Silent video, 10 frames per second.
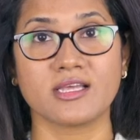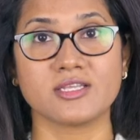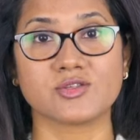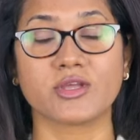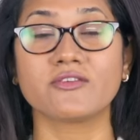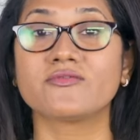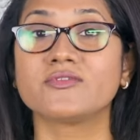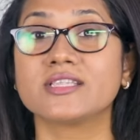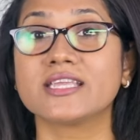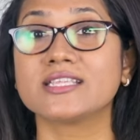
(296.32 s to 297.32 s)
So if
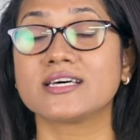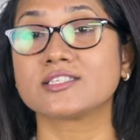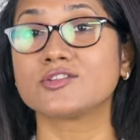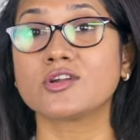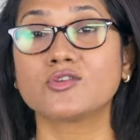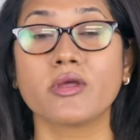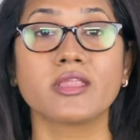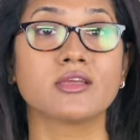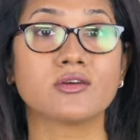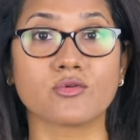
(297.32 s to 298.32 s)
it does not do
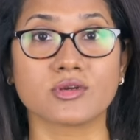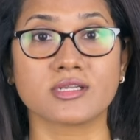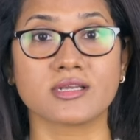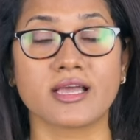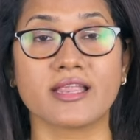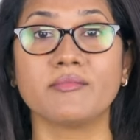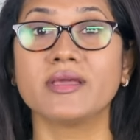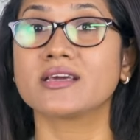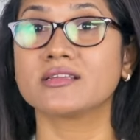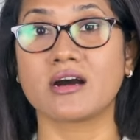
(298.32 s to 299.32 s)
any good and
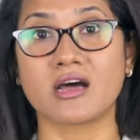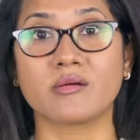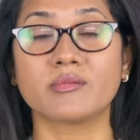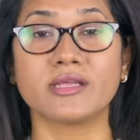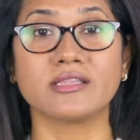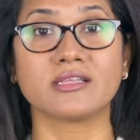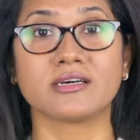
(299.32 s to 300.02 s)
make a harm in